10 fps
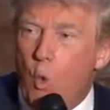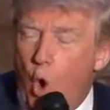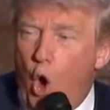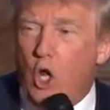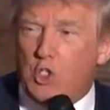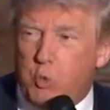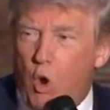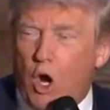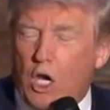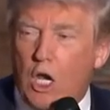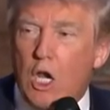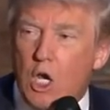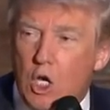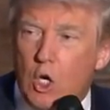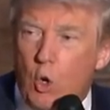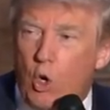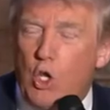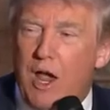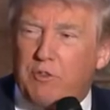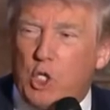Walls work.
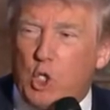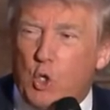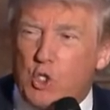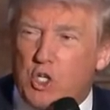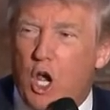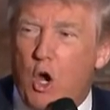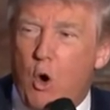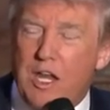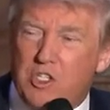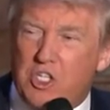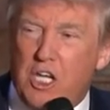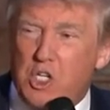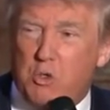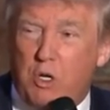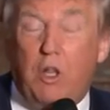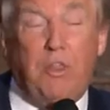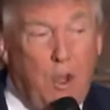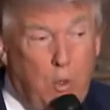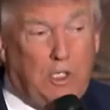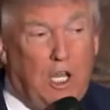All you have to do is go and see Israel.
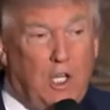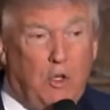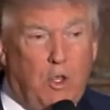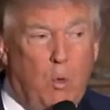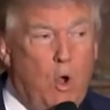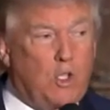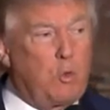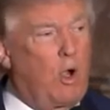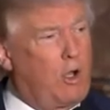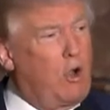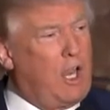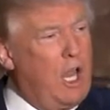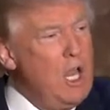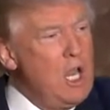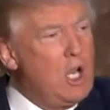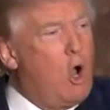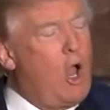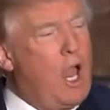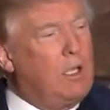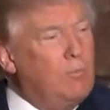They will tell you that walls work. Okay,
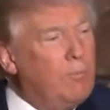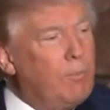go ahead.